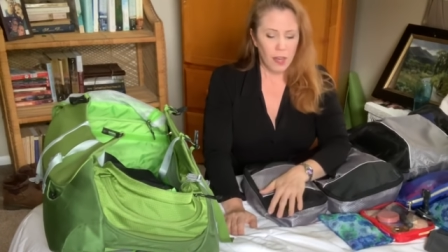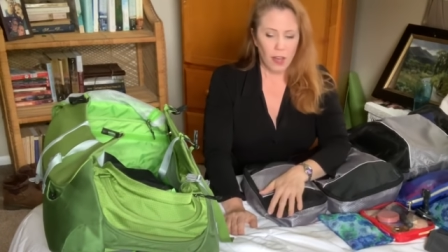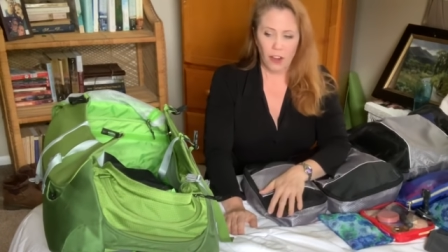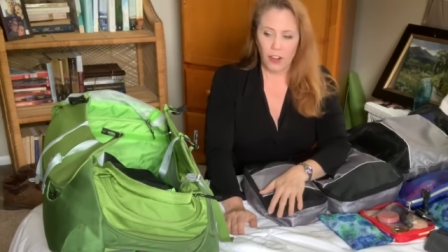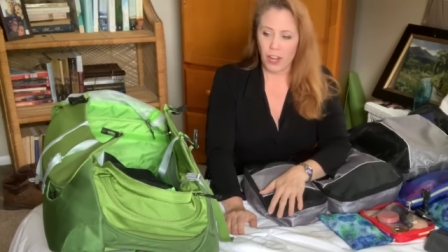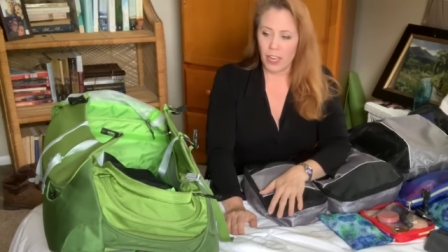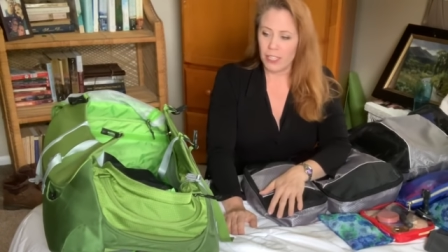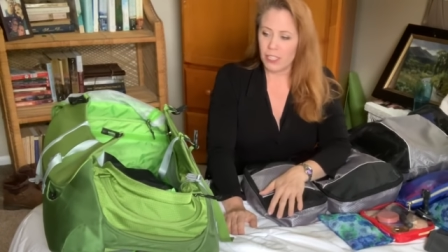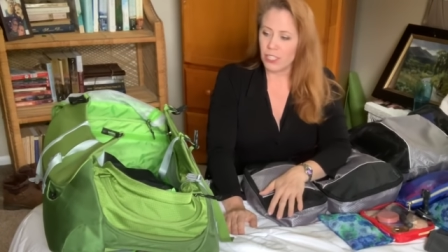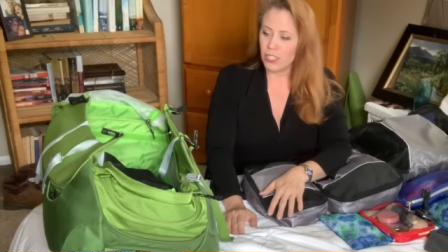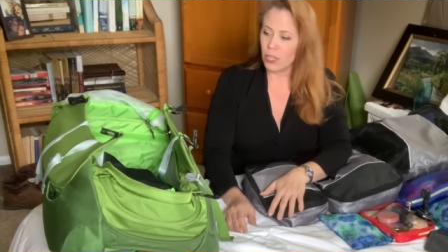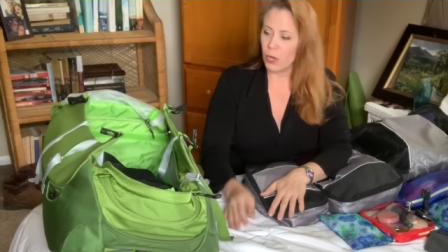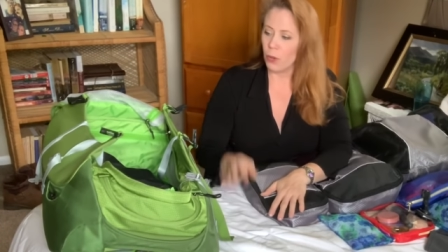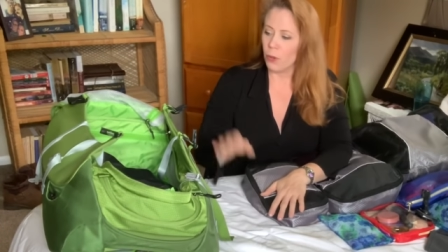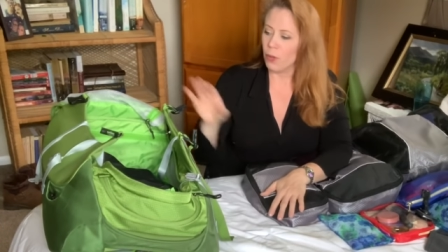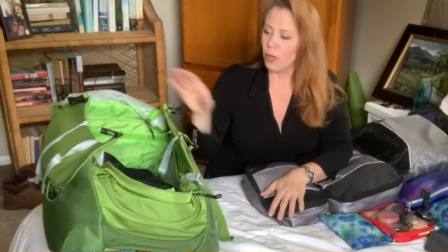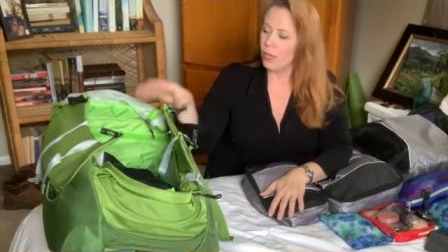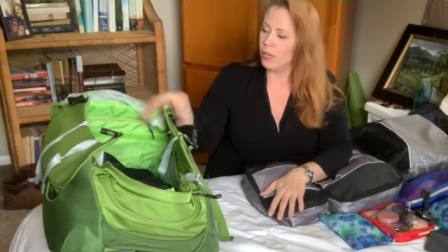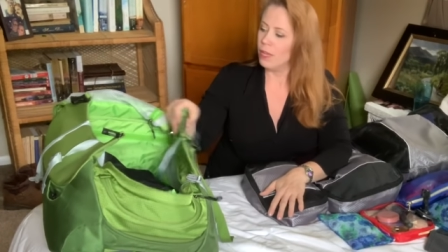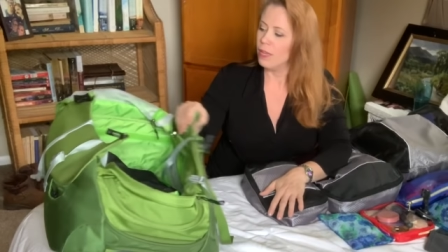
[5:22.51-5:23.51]
All right,
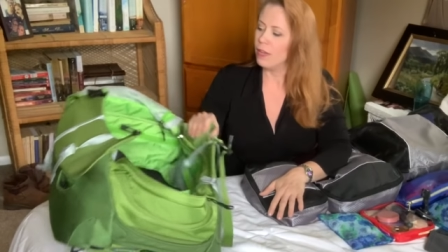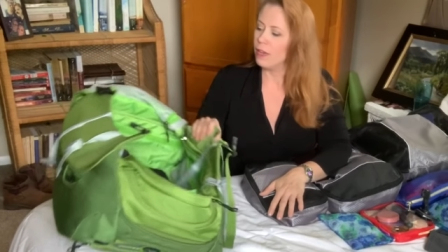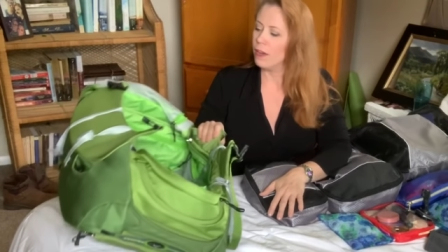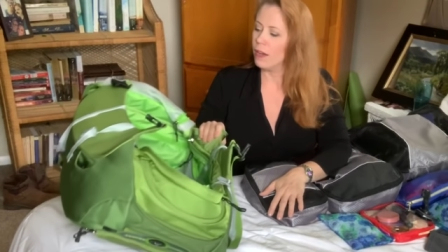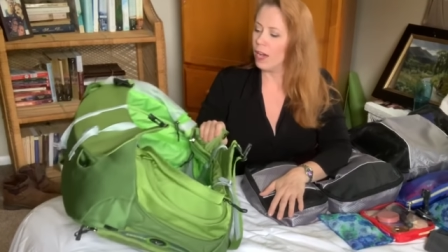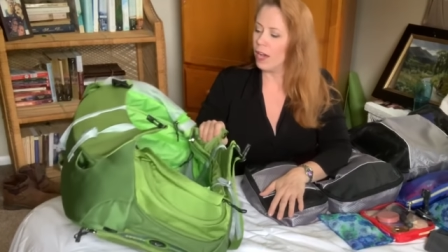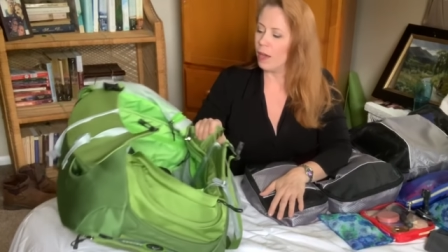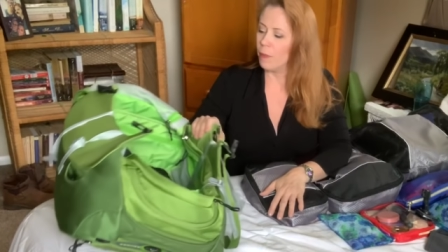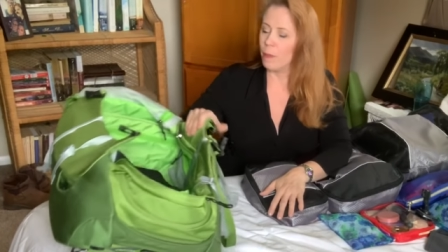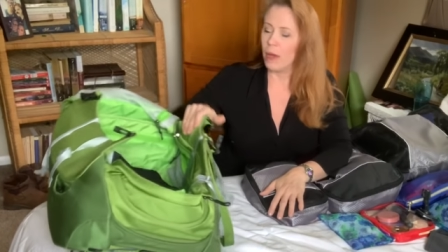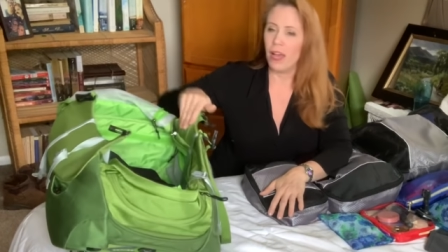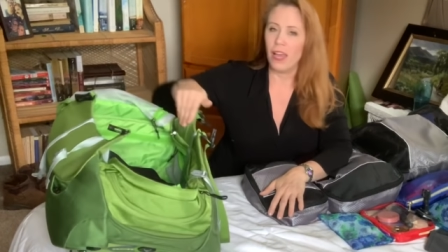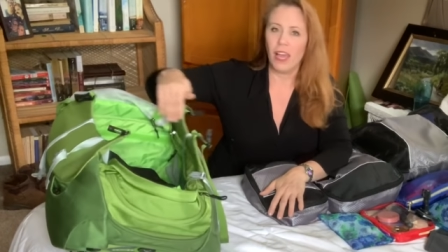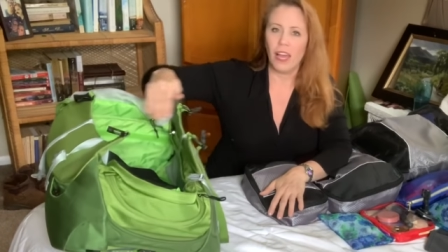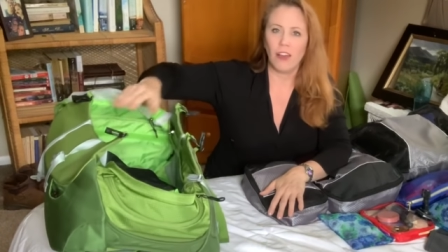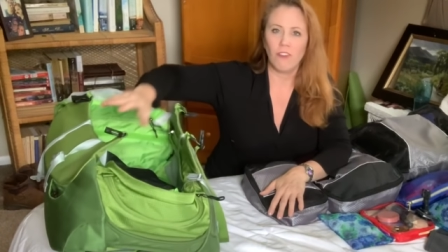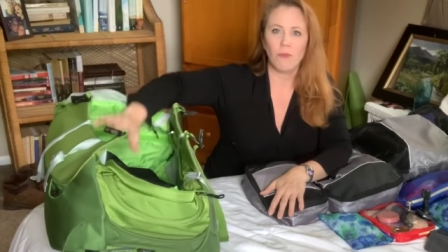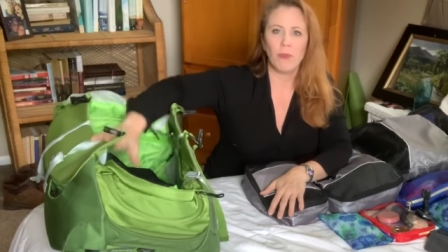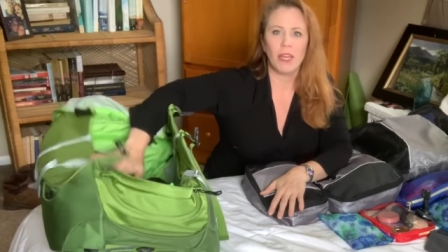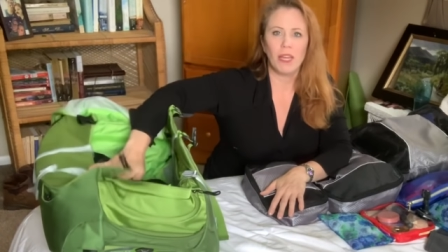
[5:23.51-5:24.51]
so um, I
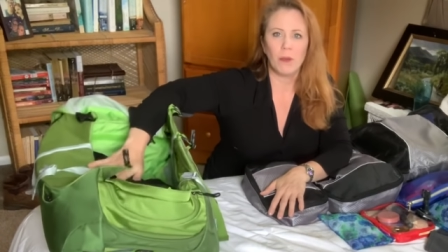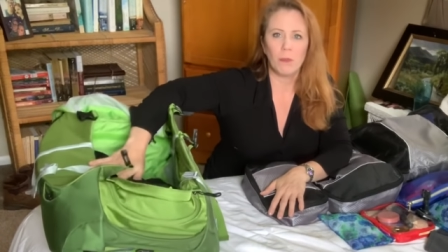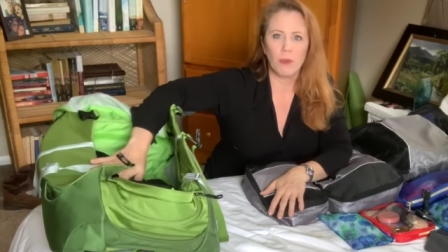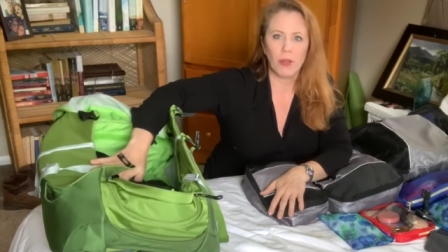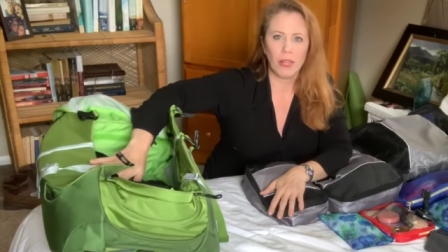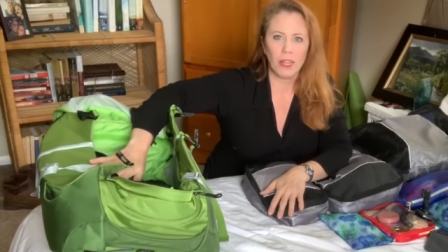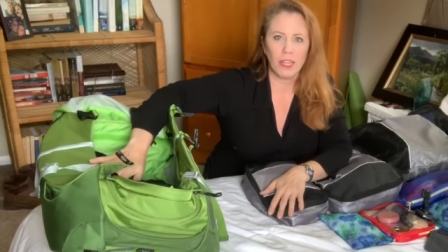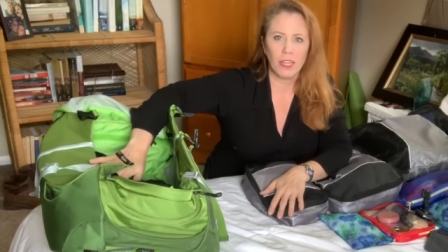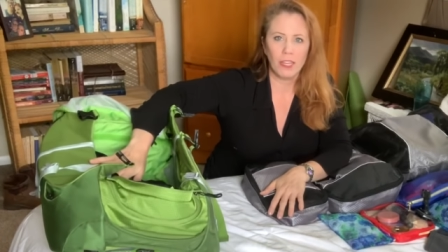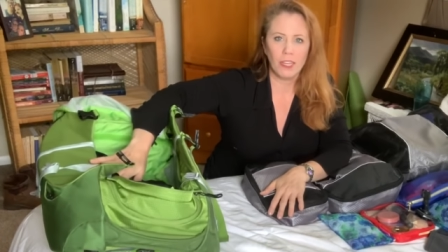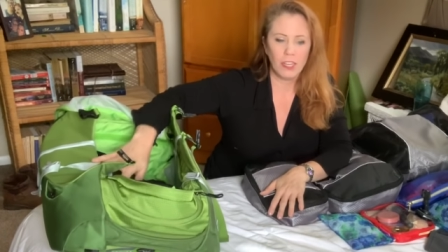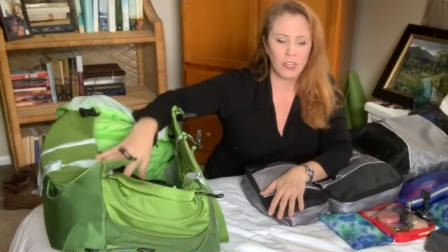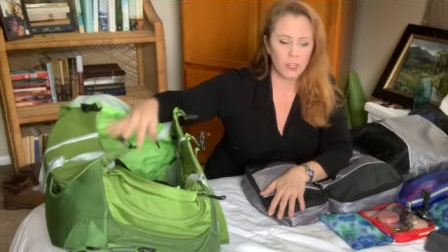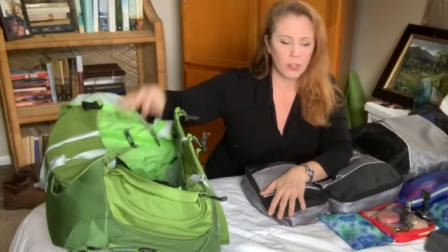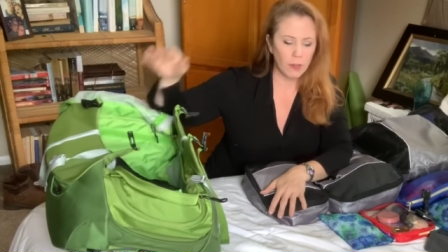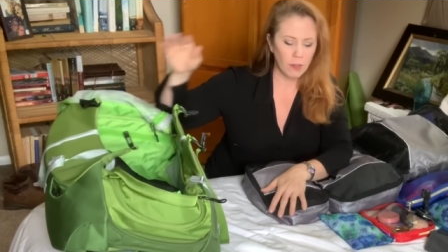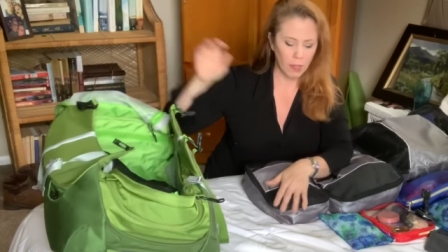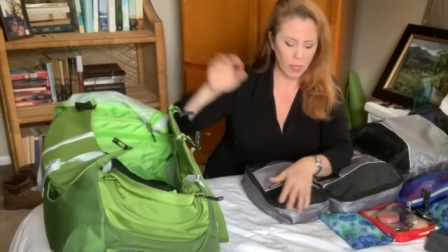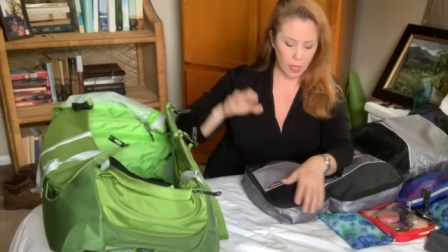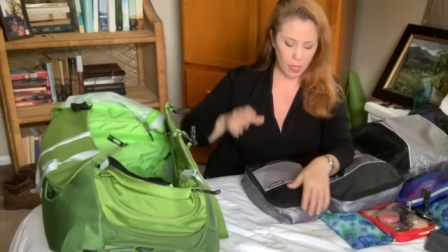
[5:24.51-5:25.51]
have my umbrella in
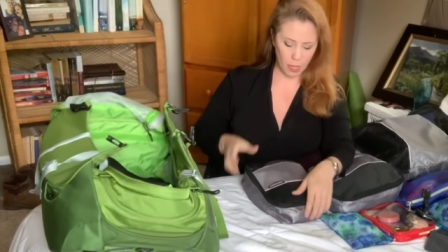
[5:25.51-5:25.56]
here.